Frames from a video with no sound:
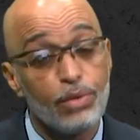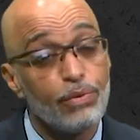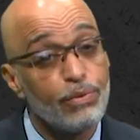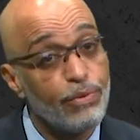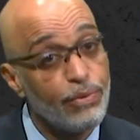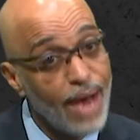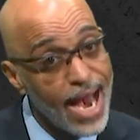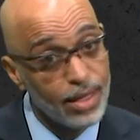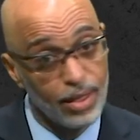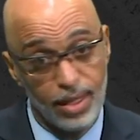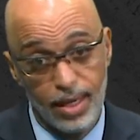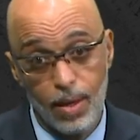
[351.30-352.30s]

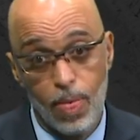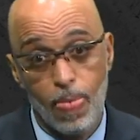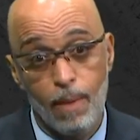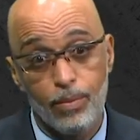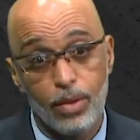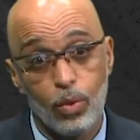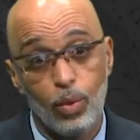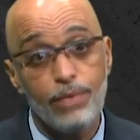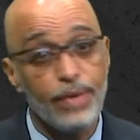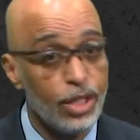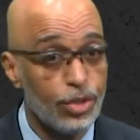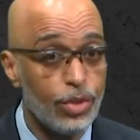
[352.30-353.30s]
Finally, we've
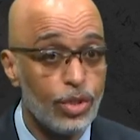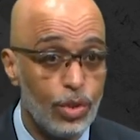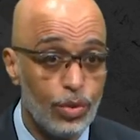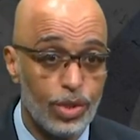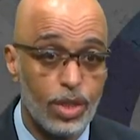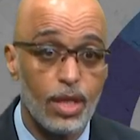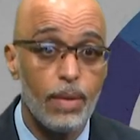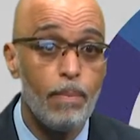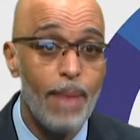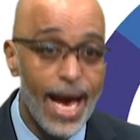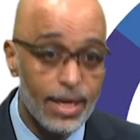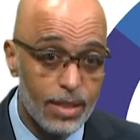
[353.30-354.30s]
introduced the
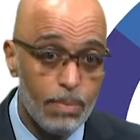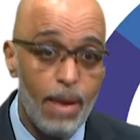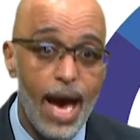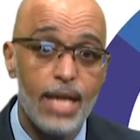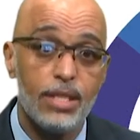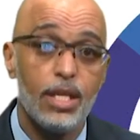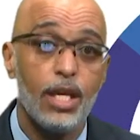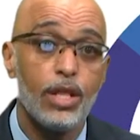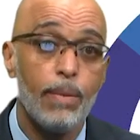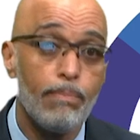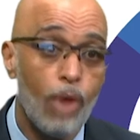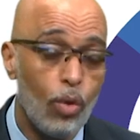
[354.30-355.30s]
Maximizing
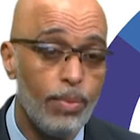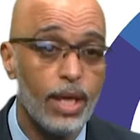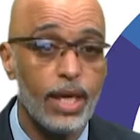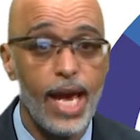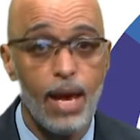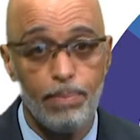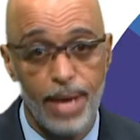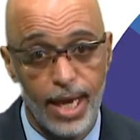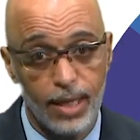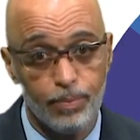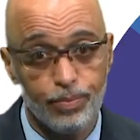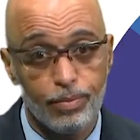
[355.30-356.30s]
the Moment
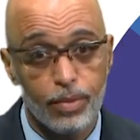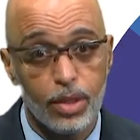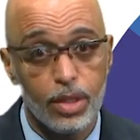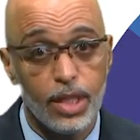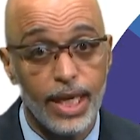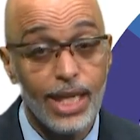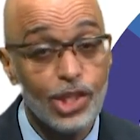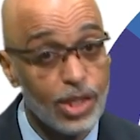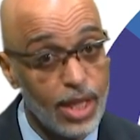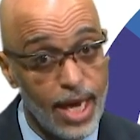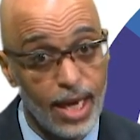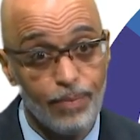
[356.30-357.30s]
campaign. Each
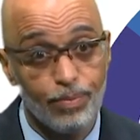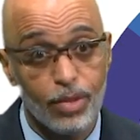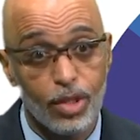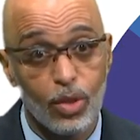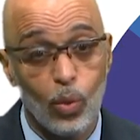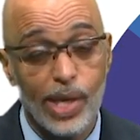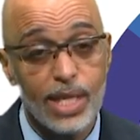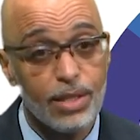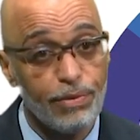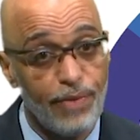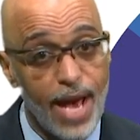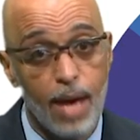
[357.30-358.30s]
day, we as a
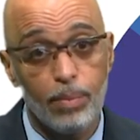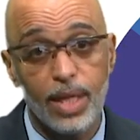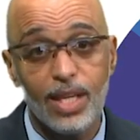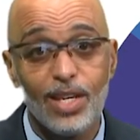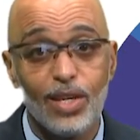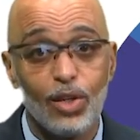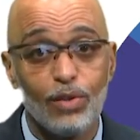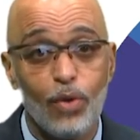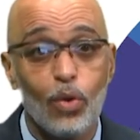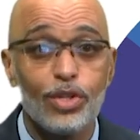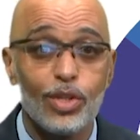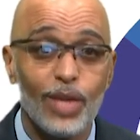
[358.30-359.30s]
family
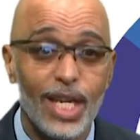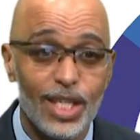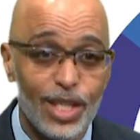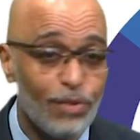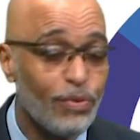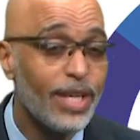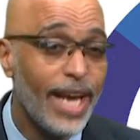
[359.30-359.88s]
focus on a different